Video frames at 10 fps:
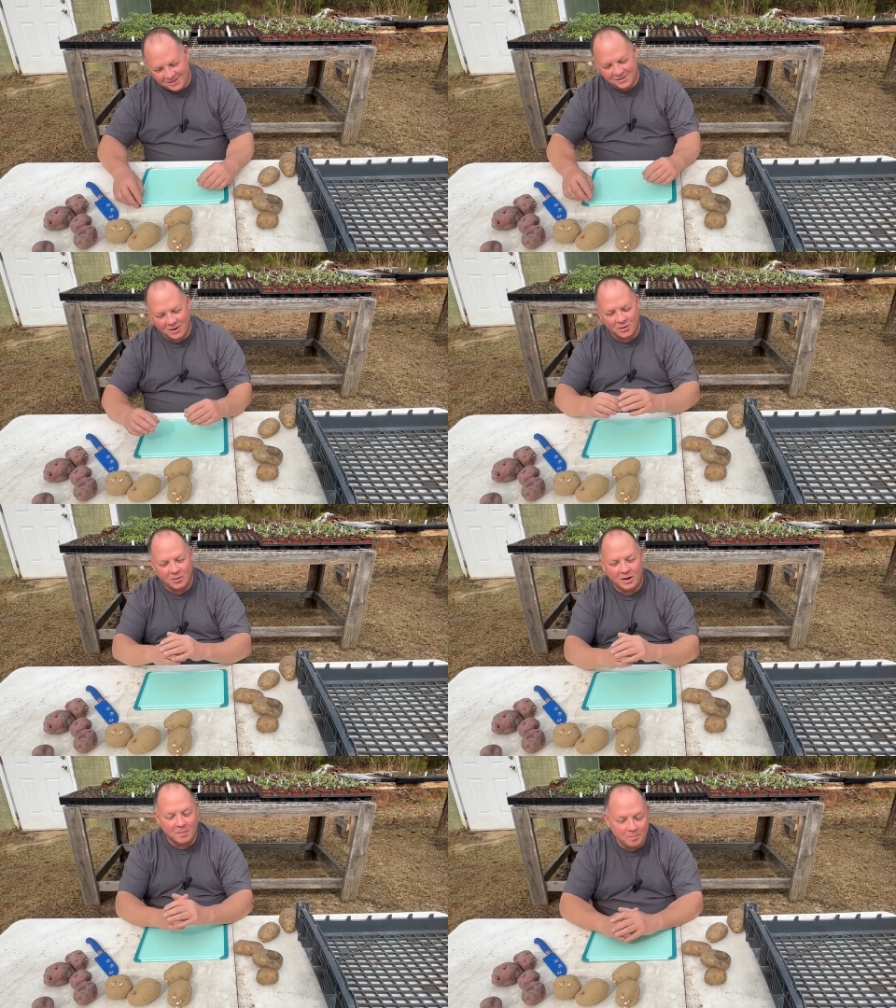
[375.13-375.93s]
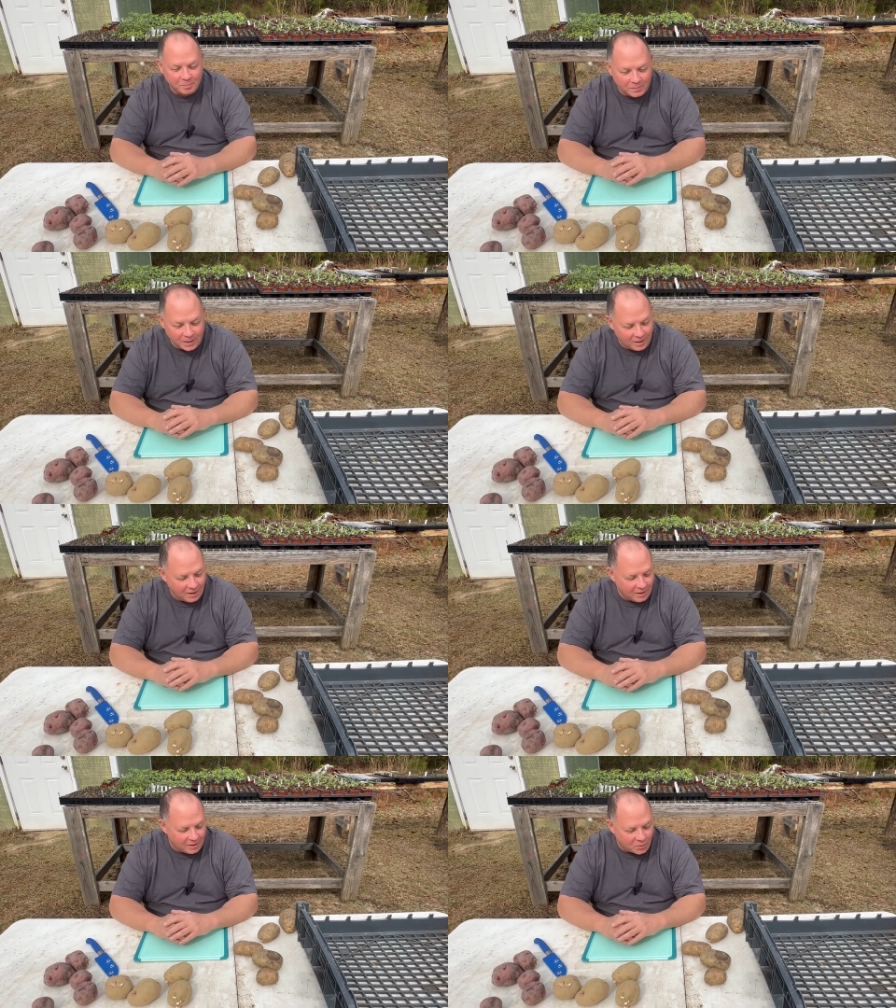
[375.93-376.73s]
So
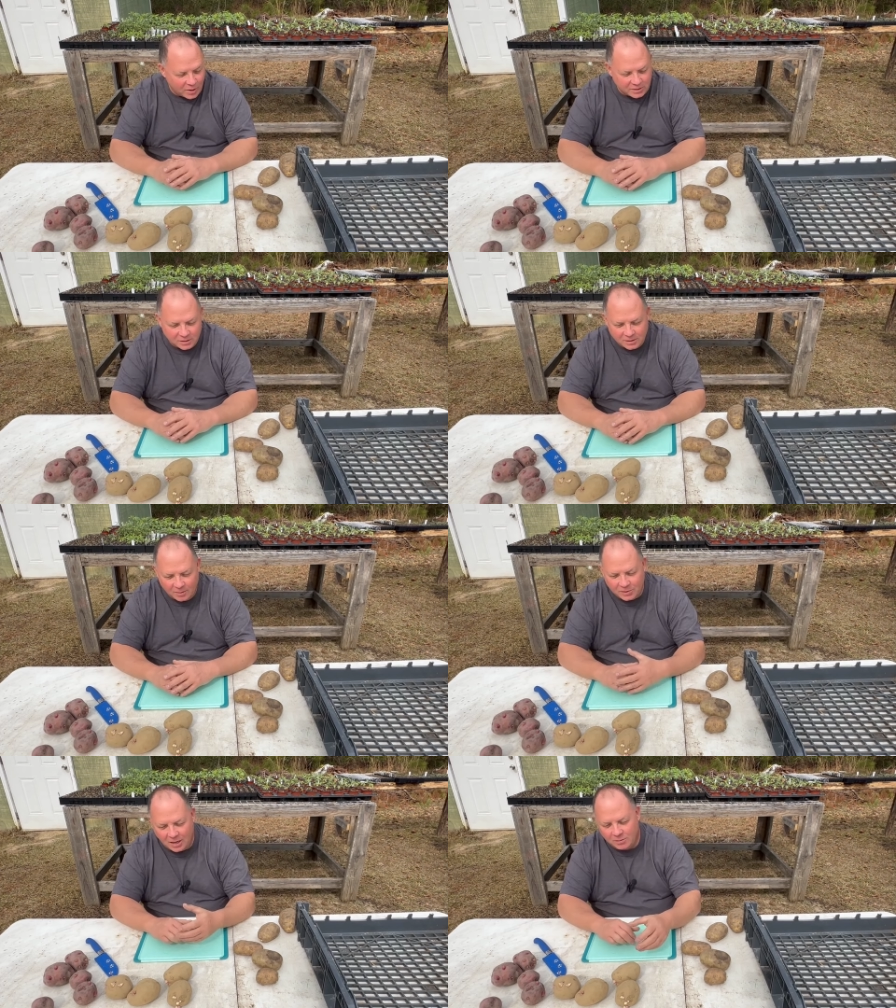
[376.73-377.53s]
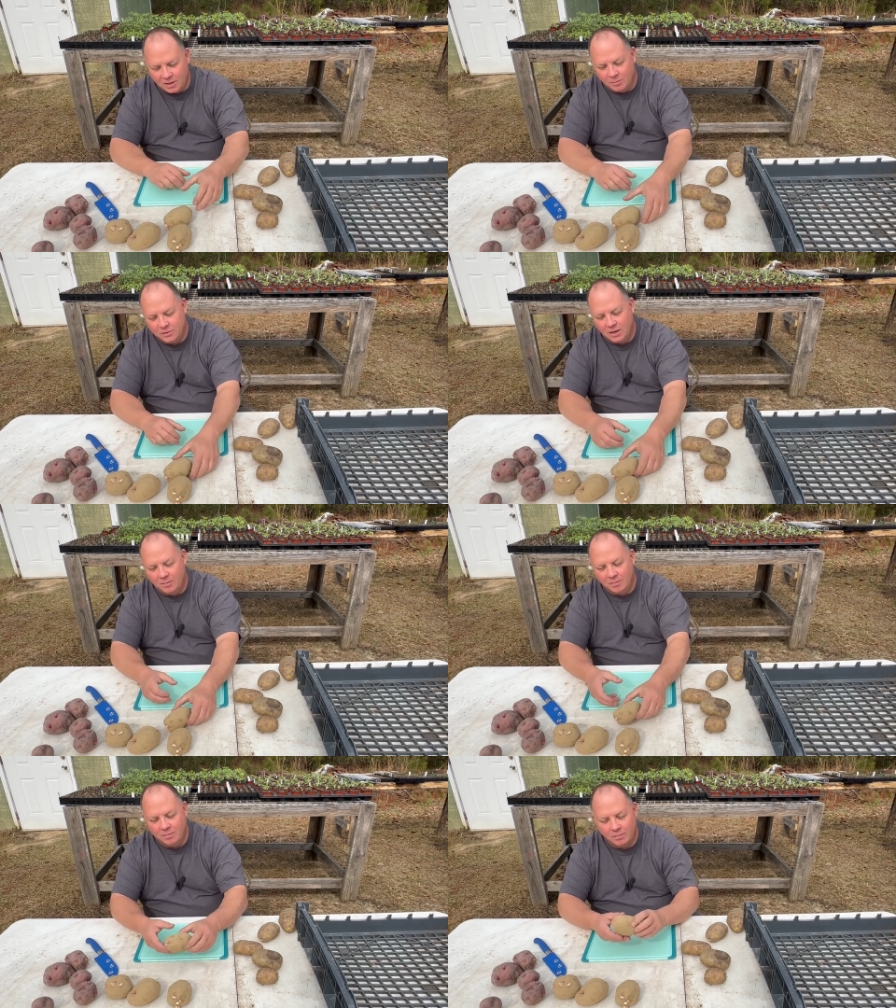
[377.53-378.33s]
the question sometimes comes
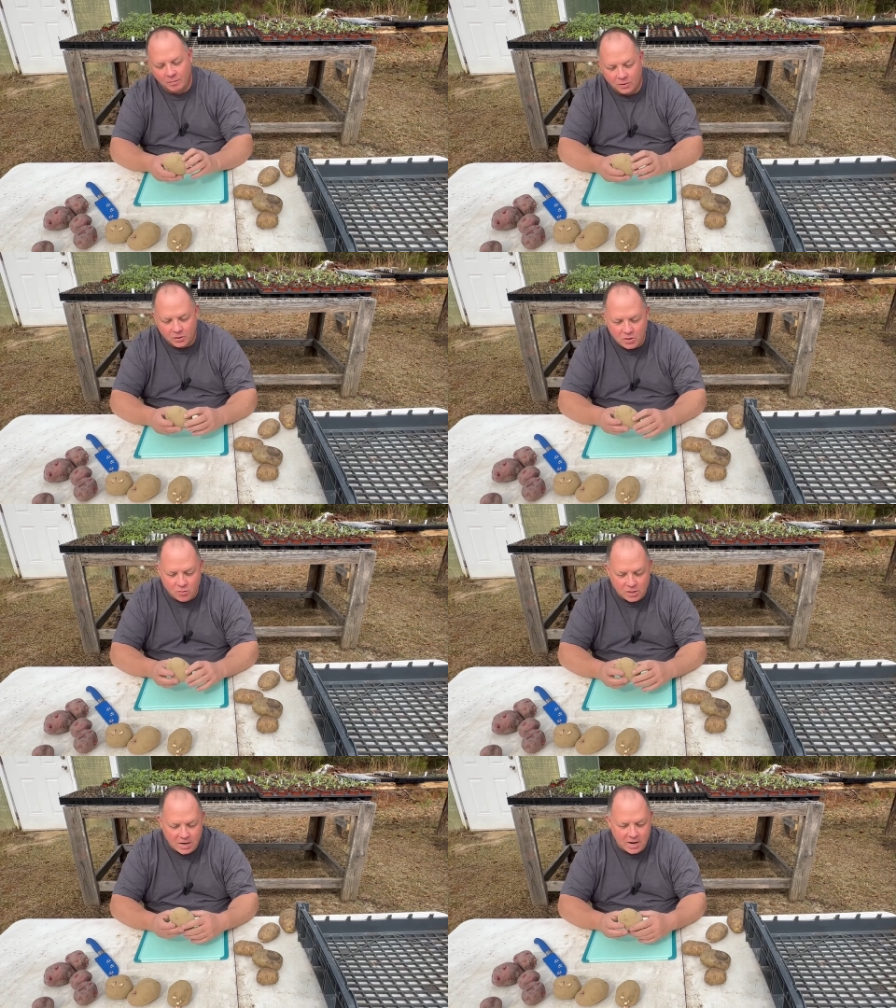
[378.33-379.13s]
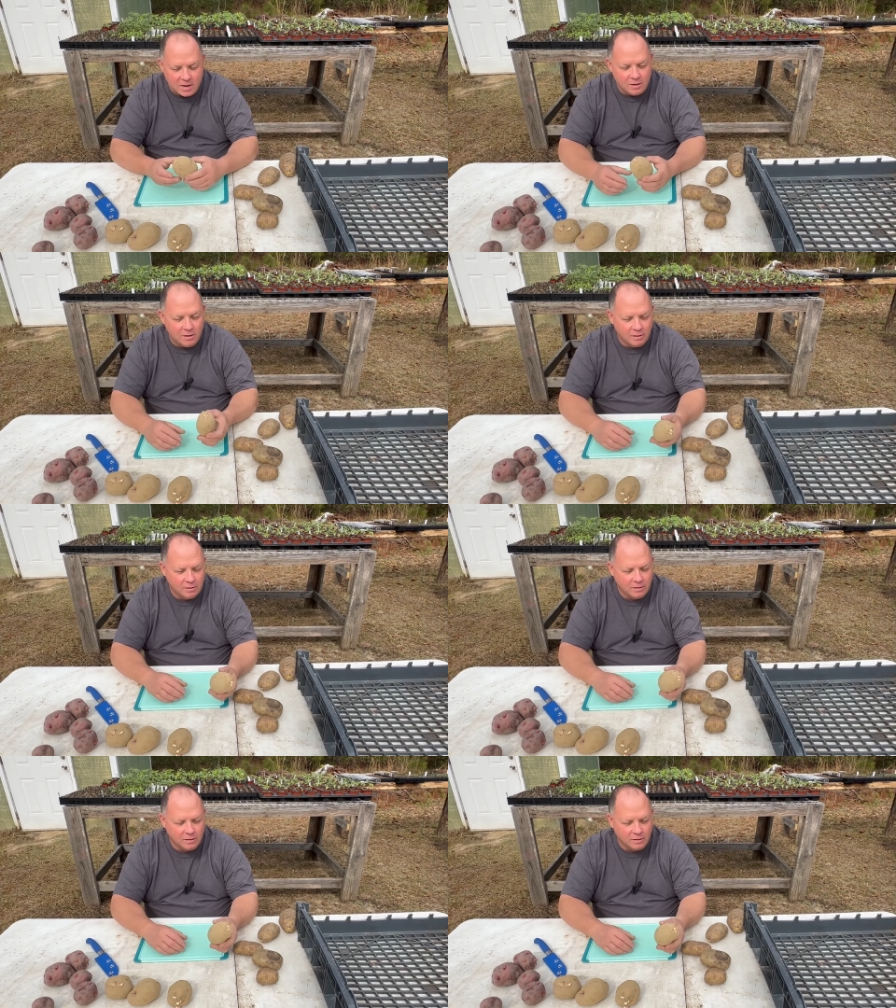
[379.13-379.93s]
up, do you need
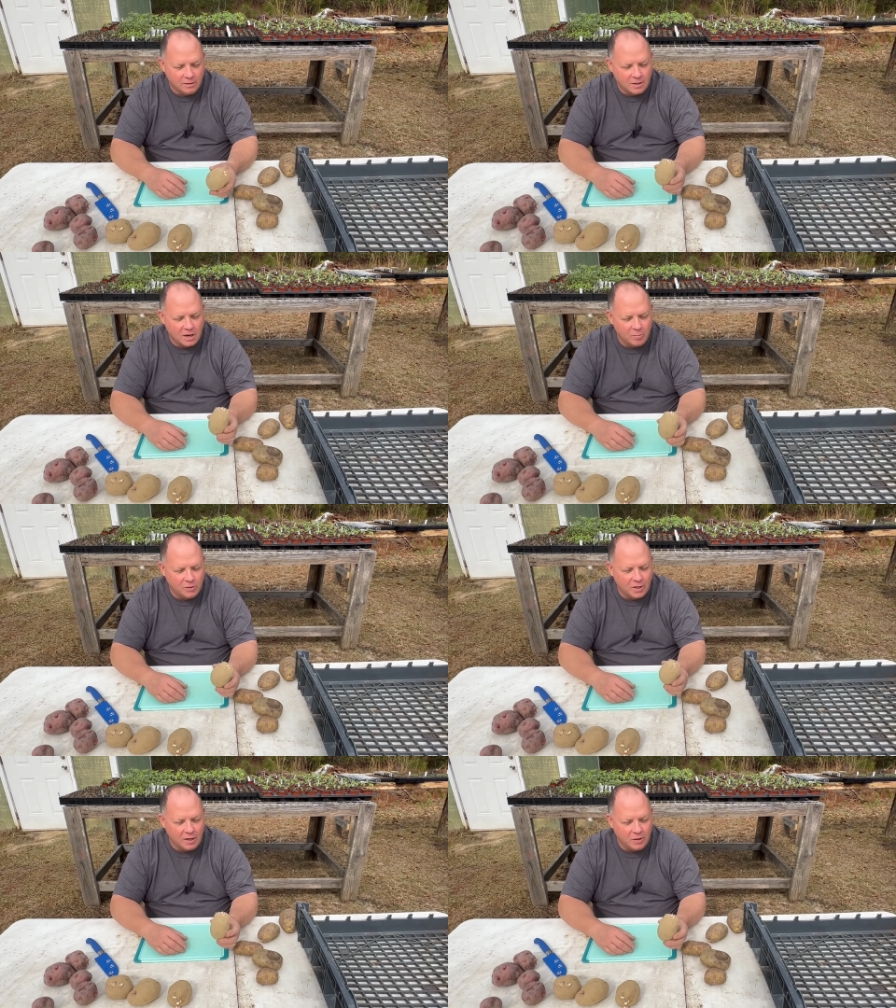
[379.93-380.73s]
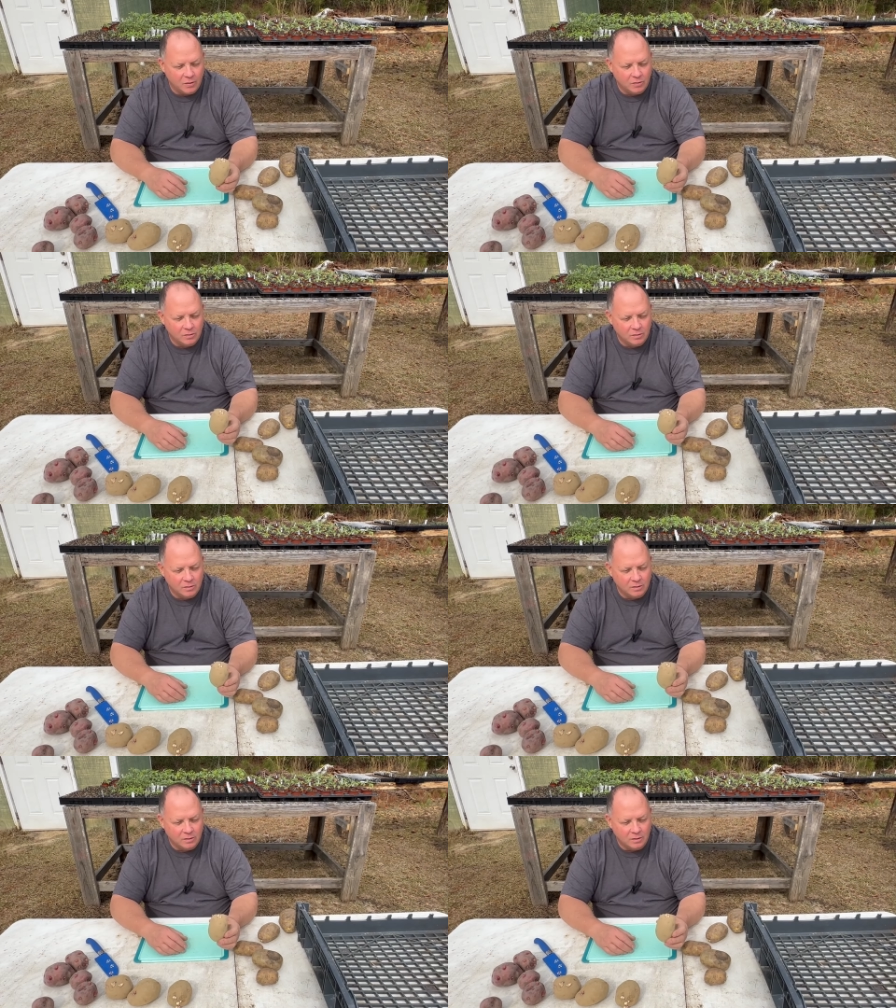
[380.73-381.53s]
to cut a potato
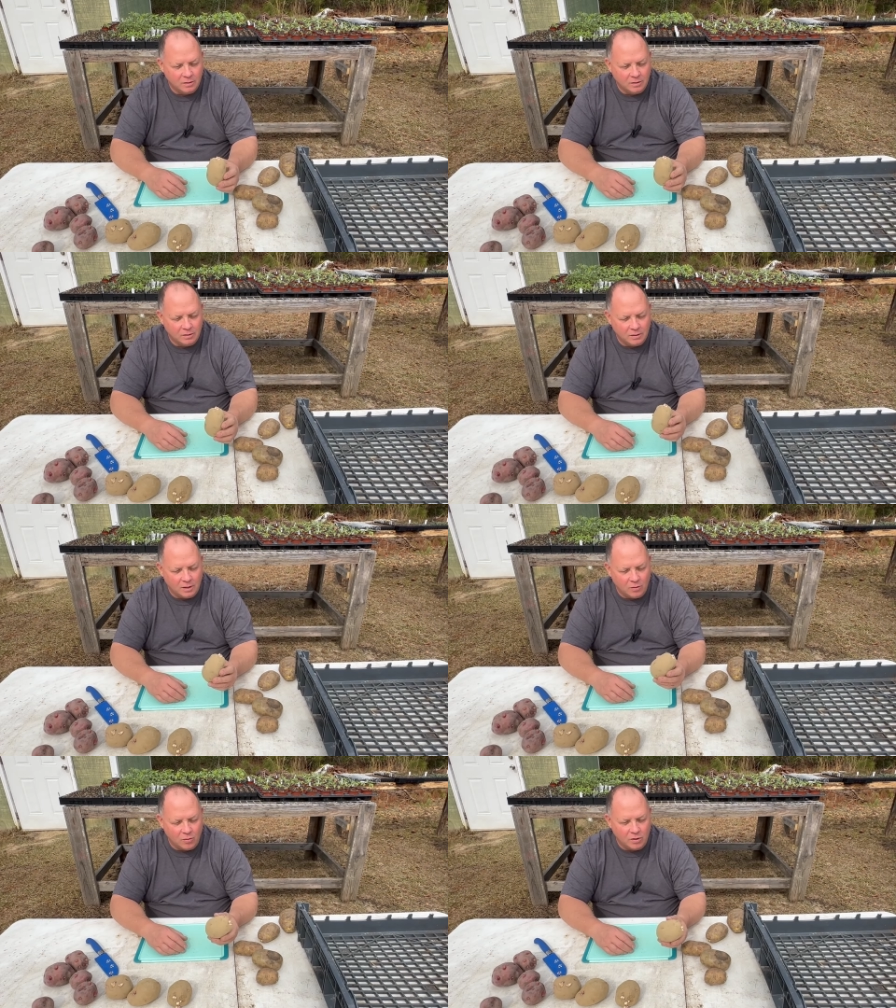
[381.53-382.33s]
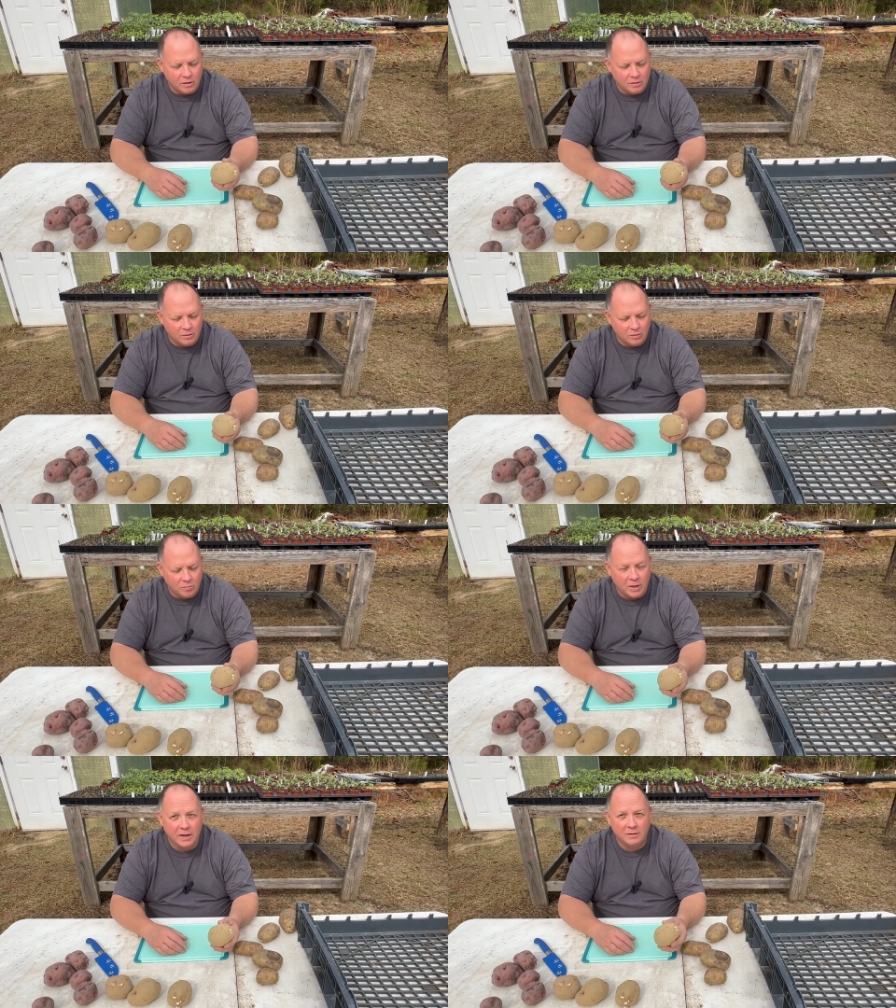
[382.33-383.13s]
in order
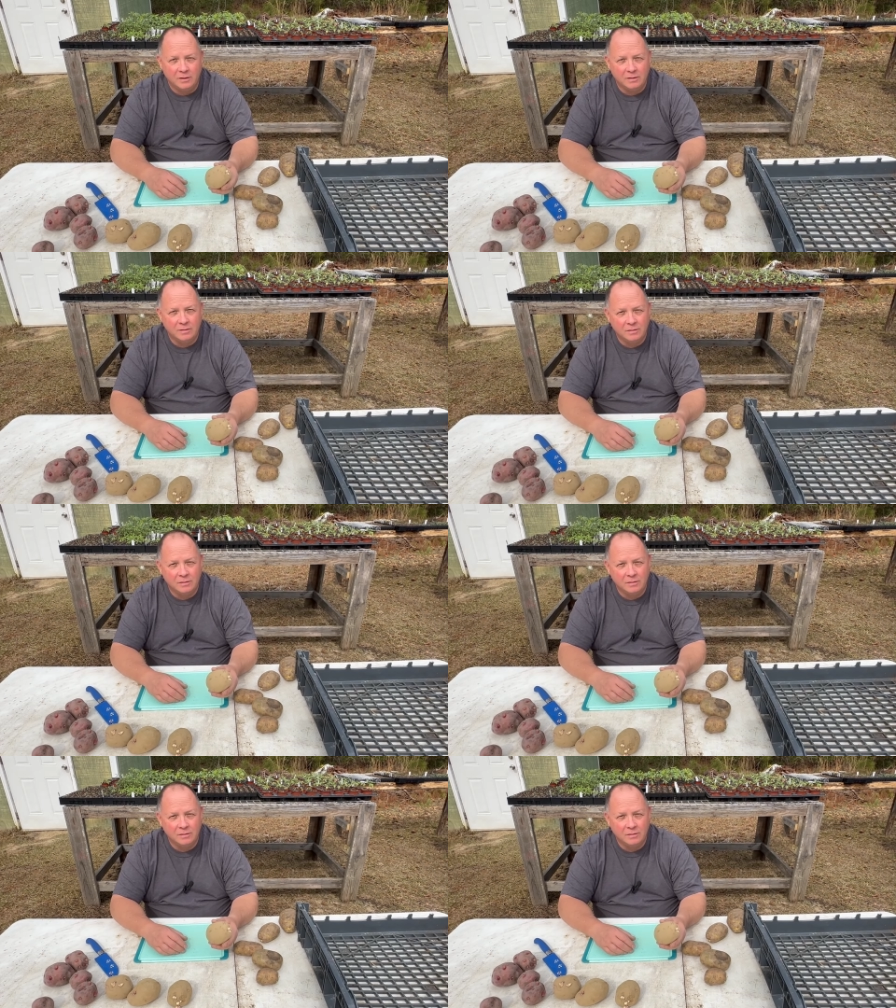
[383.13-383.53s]
to plant it?